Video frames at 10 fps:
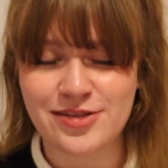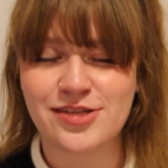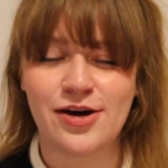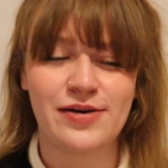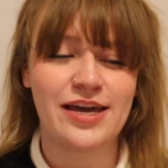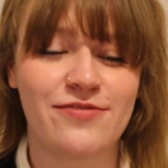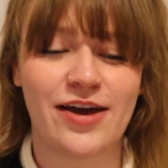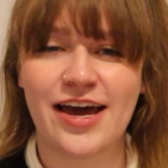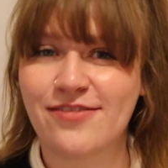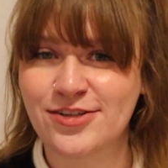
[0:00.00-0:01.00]
so if
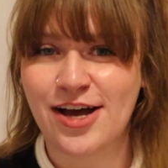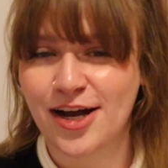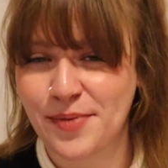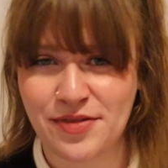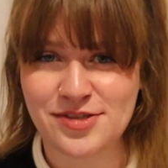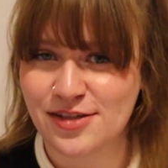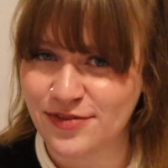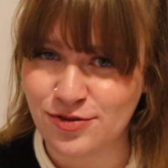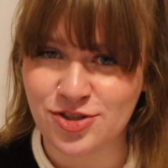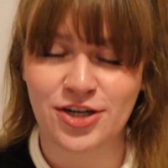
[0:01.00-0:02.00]
I ever talk about this in the
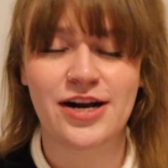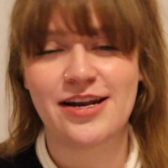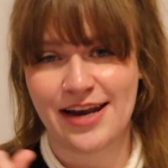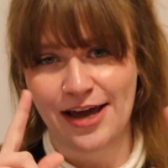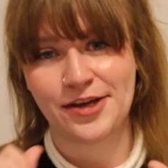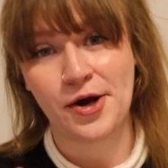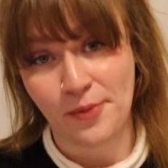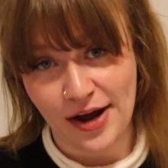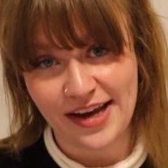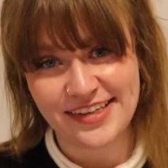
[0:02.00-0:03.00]
future, now you know
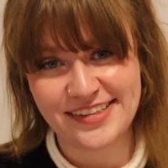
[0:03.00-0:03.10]
why.